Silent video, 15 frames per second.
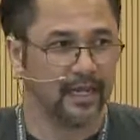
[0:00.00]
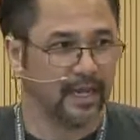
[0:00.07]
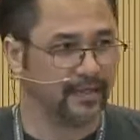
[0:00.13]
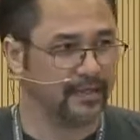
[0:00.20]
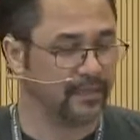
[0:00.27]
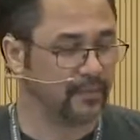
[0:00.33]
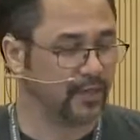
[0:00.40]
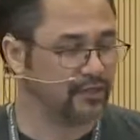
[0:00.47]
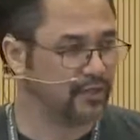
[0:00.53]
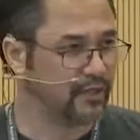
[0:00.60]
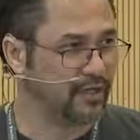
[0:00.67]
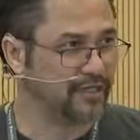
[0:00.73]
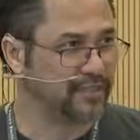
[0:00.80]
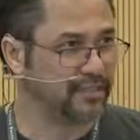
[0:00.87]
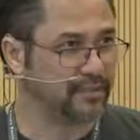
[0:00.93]
And then I'm going to show
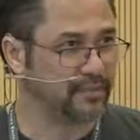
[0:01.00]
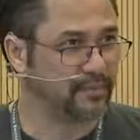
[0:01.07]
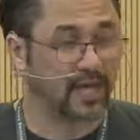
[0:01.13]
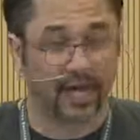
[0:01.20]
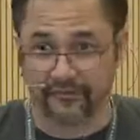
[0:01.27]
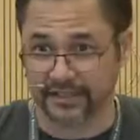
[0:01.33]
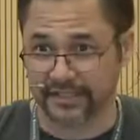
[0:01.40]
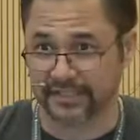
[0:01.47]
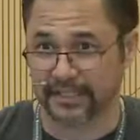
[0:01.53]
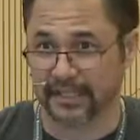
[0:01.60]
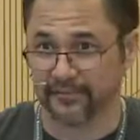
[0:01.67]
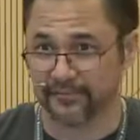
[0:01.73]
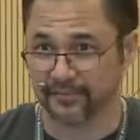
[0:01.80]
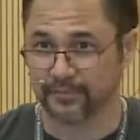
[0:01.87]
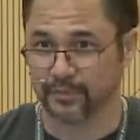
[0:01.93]
you some Kafka
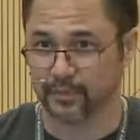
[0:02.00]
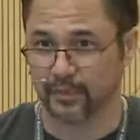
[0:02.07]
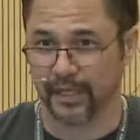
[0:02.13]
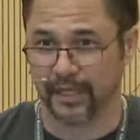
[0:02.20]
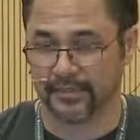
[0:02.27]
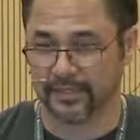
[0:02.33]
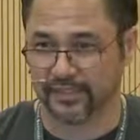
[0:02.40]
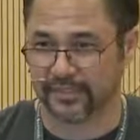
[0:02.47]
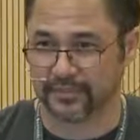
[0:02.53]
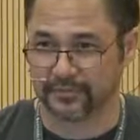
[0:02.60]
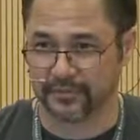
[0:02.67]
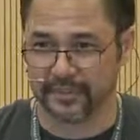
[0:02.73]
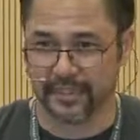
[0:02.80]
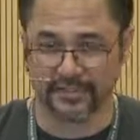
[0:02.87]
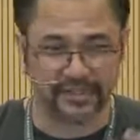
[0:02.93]
stuff, right,
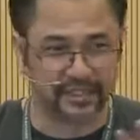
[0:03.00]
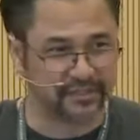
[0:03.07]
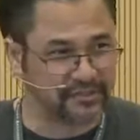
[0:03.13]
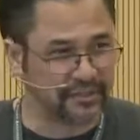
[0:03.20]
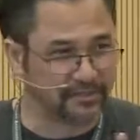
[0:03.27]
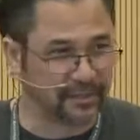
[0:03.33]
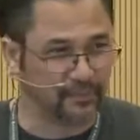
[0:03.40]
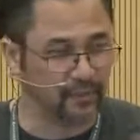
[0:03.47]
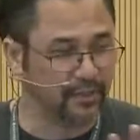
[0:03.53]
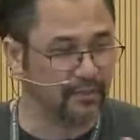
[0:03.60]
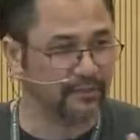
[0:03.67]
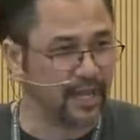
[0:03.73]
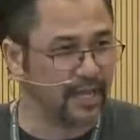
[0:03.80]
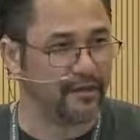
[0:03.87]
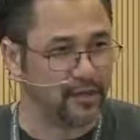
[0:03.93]
because there's something real
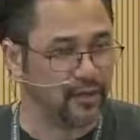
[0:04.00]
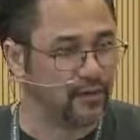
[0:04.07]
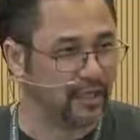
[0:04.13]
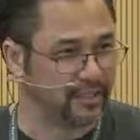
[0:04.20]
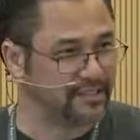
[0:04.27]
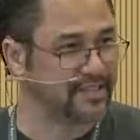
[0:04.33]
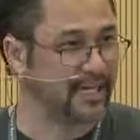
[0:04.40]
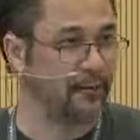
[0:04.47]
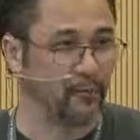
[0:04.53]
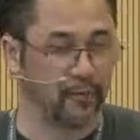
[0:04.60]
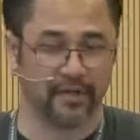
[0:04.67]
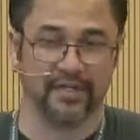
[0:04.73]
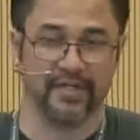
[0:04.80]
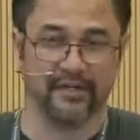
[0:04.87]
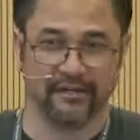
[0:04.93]
net new I just got
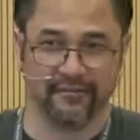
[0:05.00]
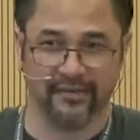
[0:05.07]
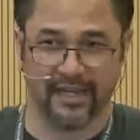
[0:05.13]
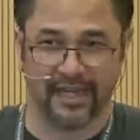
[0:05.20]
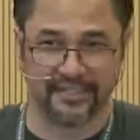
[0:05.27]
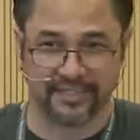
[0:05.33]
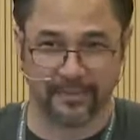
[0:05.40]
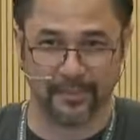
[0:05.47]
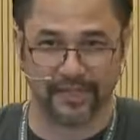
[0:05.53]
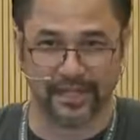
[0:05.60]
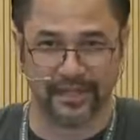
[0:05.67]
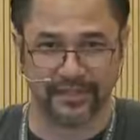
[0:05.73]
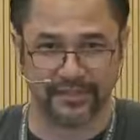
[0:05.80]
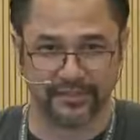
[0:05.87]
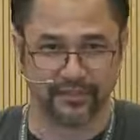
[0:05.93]
working over the last couple
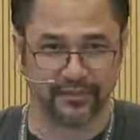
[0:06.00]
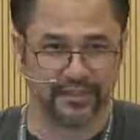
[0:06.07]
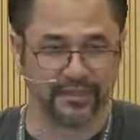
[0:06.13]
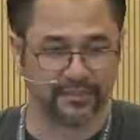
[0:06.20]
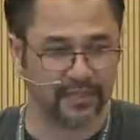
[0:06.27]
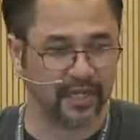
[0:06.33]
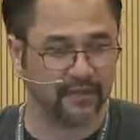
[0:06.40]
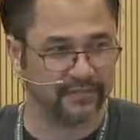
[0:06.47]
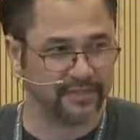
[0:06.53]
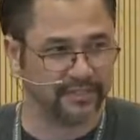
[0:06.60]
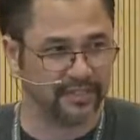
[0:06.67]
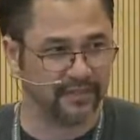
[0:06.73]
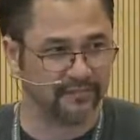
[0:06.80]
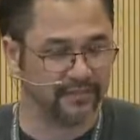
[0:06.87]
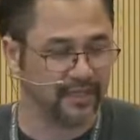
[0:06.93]
days, show you some Kafka
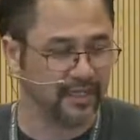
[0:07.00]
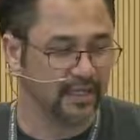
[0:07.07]
stuff,